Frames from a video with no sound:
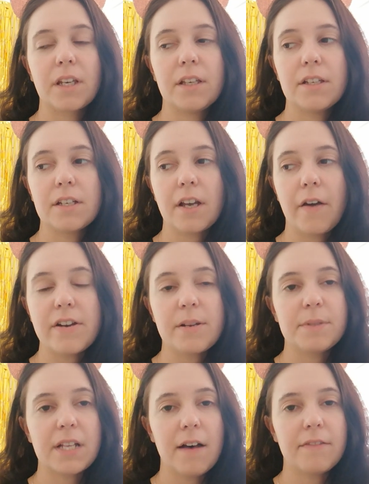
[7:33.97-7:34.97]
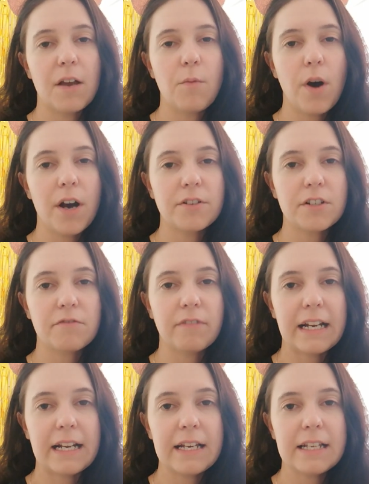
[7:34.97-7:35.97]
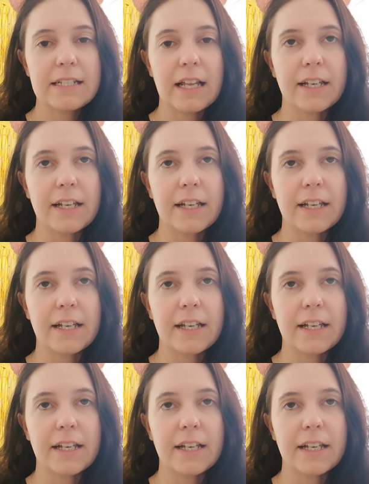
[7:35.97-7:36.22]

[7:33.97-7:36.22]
you can go and observe like wild gorillas.